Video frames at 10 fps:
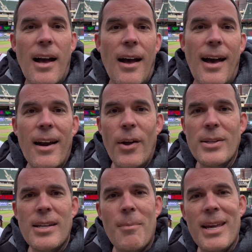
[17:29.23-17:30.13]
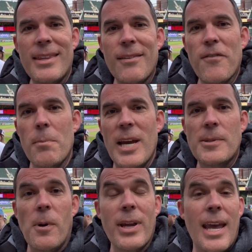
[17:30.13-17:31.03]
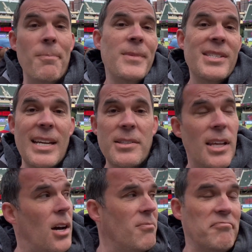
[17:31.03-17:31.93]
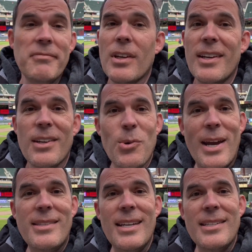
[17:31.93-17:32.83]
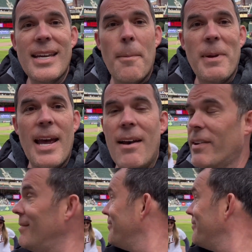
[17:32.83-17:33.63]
I don't know, it's not my thing for a baseball game. Seats though, great seats, happy to have it.